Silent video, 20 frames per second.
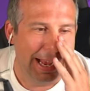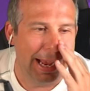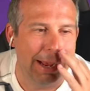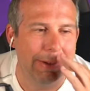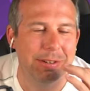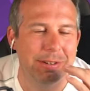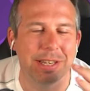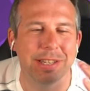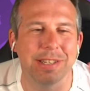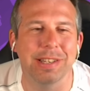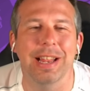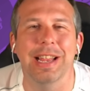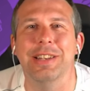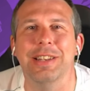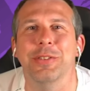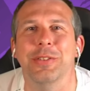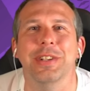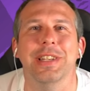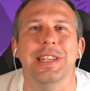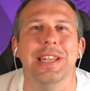He was just like
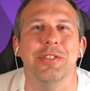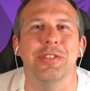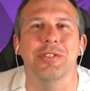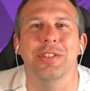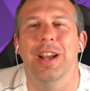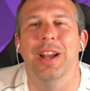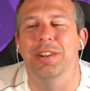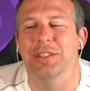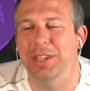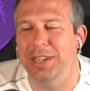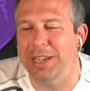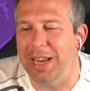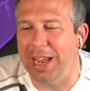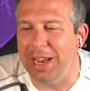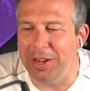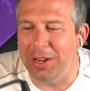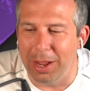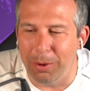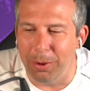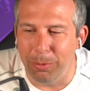doing an introduction. Yeah,
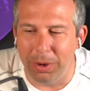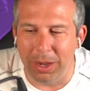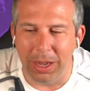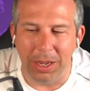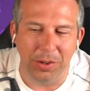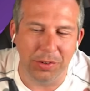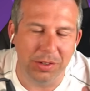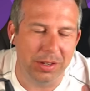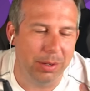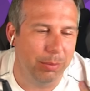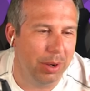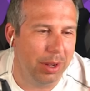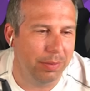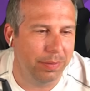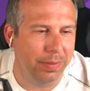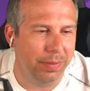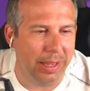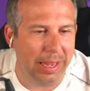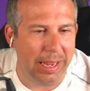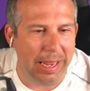you know what? I used to work
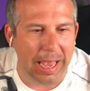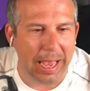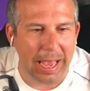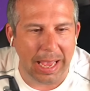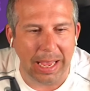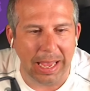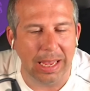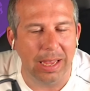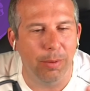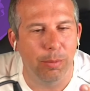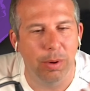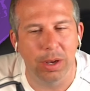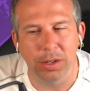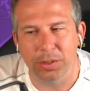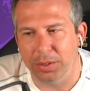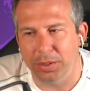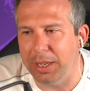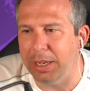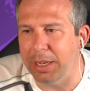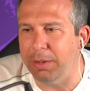for EA. I
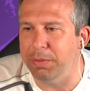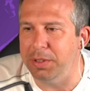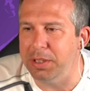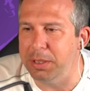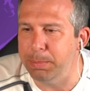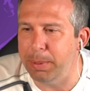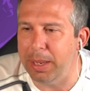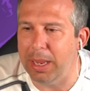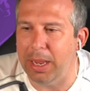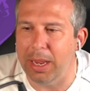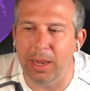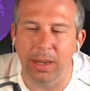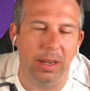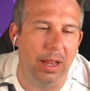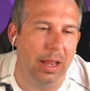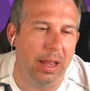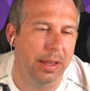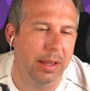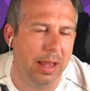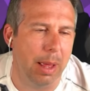worked on Need for Speed.
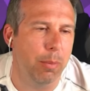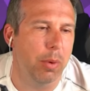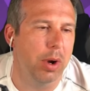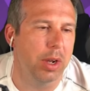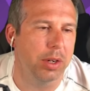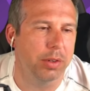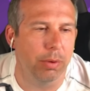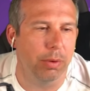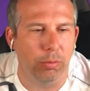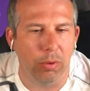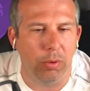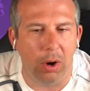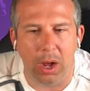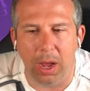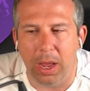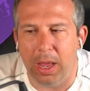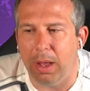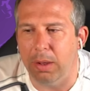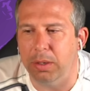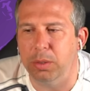I then worked for
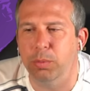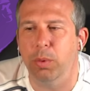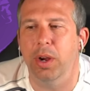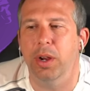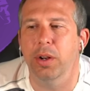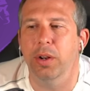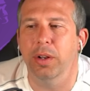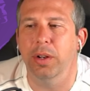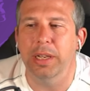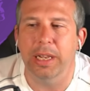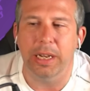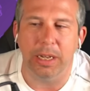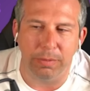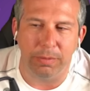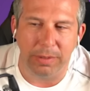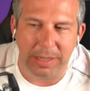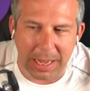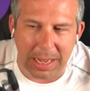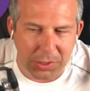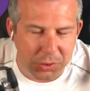Riot. I was working on League
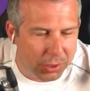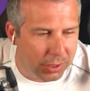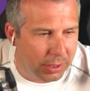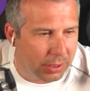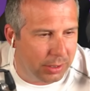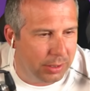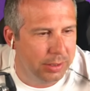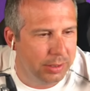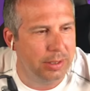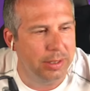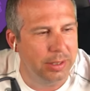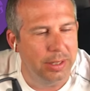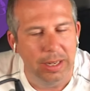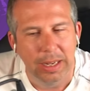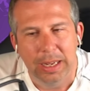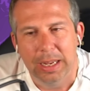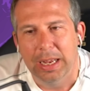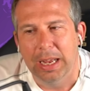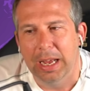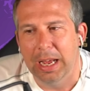of Legends.
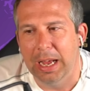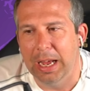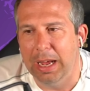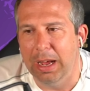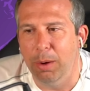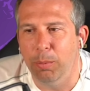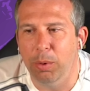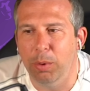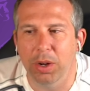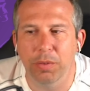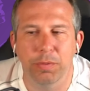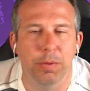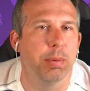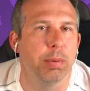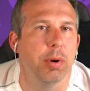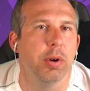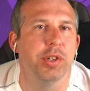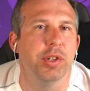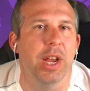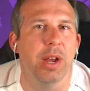I worked for
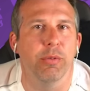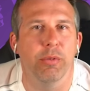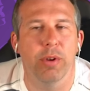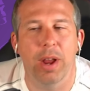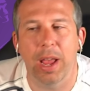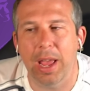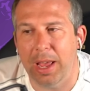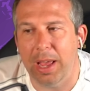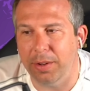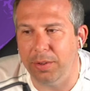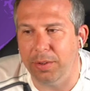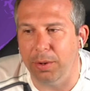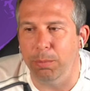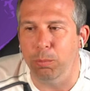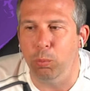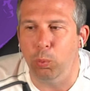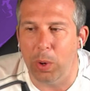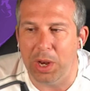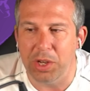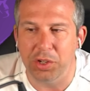Project Red
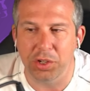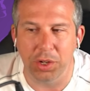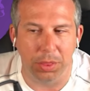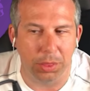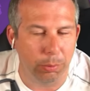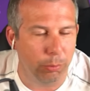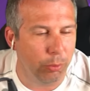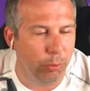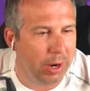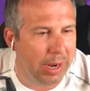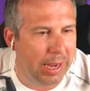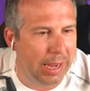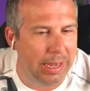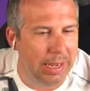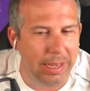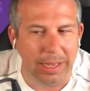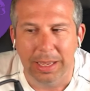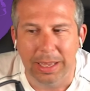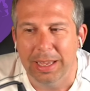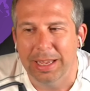on Witcher
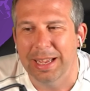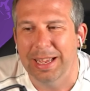3.